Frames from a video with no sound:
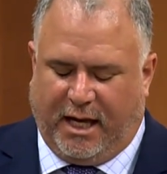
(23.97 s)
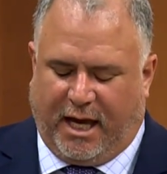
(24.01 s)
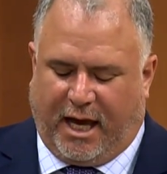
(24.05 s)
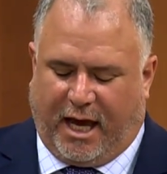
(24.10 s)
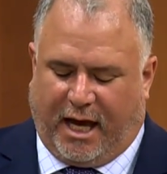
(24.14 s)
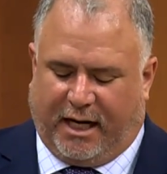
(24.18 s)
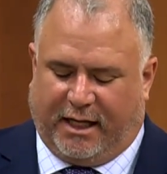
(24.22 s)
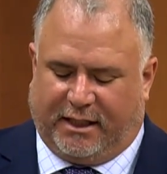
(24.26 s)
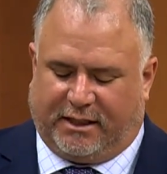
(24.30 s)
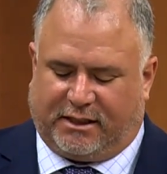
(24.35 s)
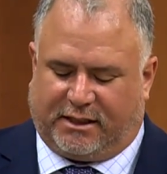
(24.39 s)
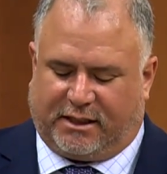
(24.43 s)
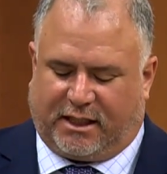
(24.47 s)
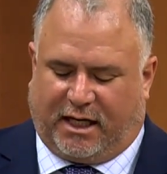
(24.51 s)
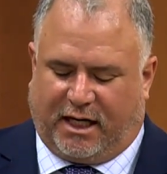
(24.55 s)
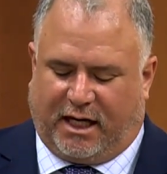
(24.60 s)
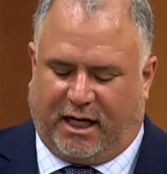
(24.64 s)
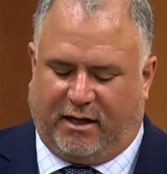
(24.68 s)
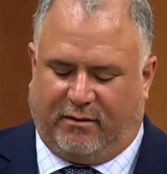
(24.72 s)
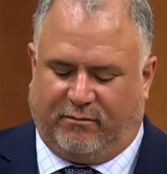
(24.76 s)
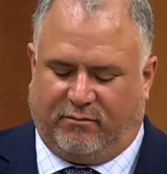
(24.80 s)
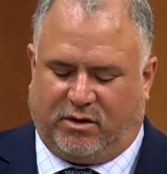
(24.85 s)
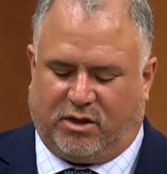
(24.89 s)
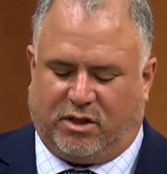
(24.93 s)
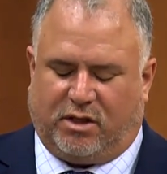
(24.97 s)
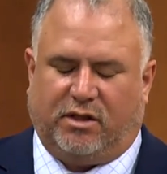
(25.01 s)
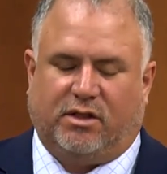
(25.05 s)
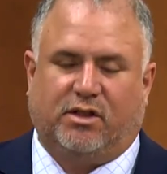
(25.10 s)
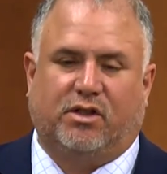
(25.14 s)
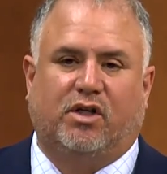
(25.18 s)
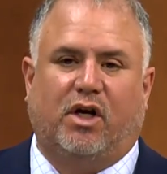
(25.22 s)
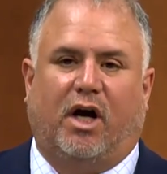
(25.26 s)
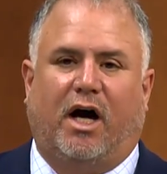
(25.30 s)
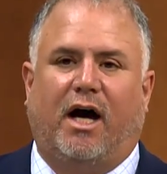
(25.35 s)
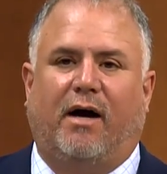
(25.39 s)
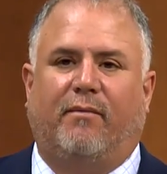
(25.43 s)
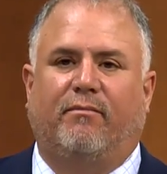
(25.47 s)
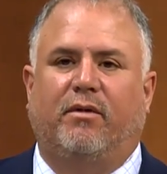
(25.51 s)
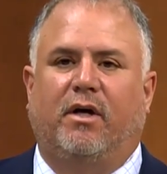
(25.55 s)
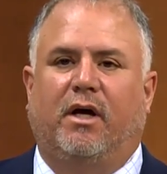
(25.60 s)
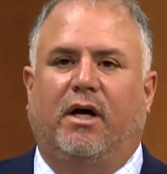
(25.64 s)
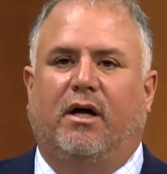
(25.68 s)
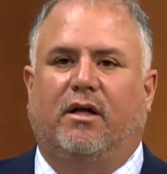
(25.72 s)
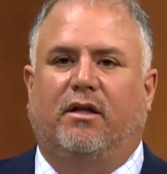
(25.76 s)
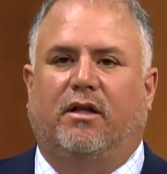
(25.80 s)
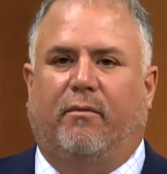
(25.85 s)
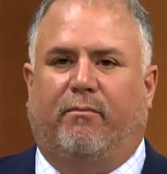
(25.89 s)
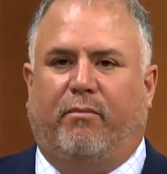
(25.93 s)
and it's time to stop
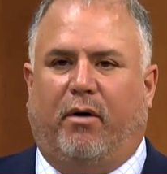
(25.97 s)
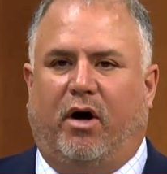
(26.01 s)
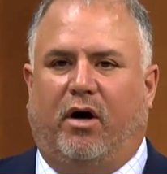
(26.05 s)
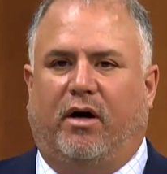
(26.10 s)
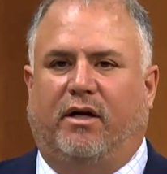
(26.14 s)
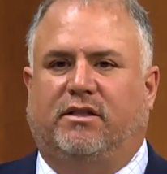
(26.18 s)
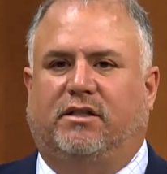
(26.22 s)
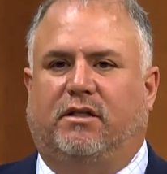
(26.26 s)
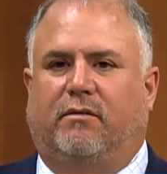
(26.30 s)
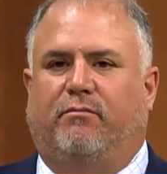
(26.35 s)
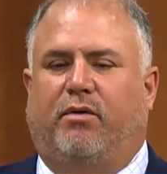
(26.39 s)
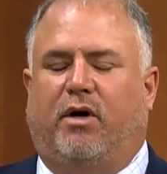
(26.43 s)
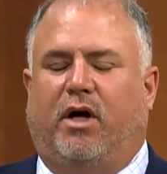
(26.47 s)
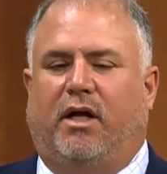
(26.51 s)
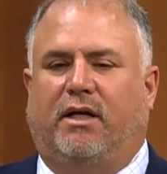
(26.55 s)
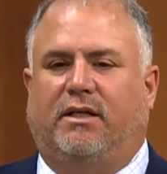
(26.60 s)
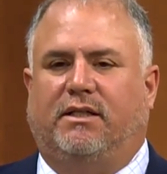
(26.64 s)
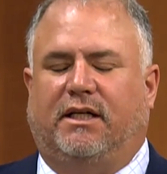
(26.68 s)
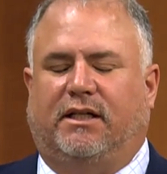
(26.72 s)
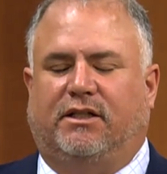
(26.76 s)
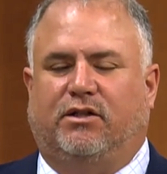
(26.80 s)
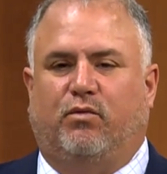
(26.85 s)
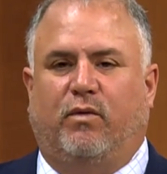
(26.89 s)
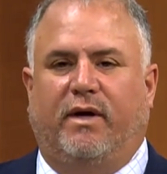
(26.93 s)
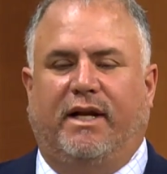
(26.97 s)
the partisan politics.